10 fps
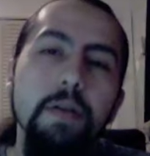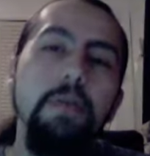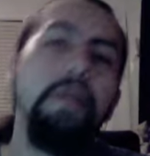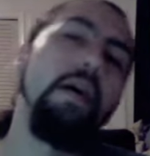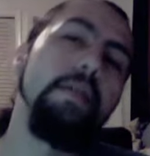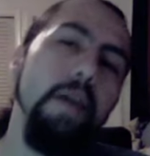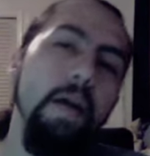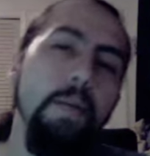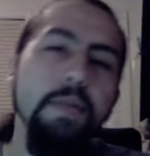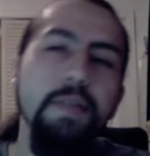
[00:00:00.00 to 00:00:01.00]
on
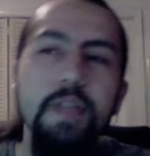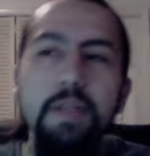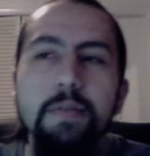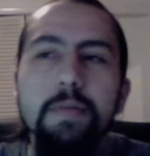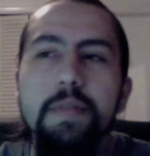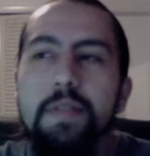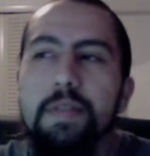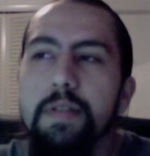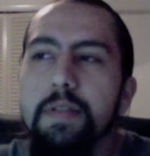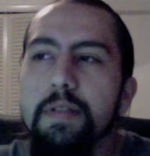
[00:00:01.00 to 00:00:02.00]
top of the Jesuits
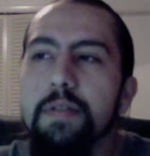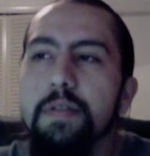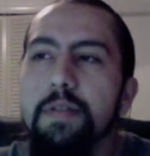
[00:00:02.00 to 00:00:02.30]
and